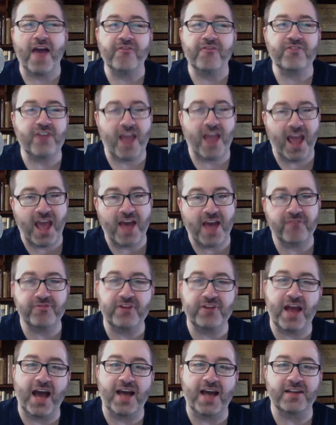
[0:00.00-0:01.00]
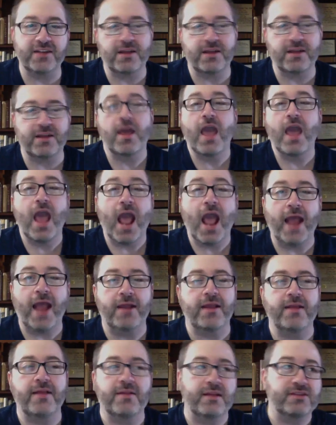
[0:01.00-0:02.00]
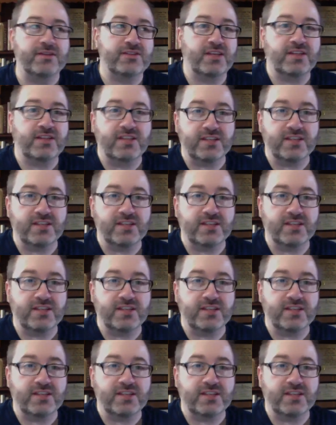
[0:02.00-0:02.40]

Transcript: and half, not, and it's like this.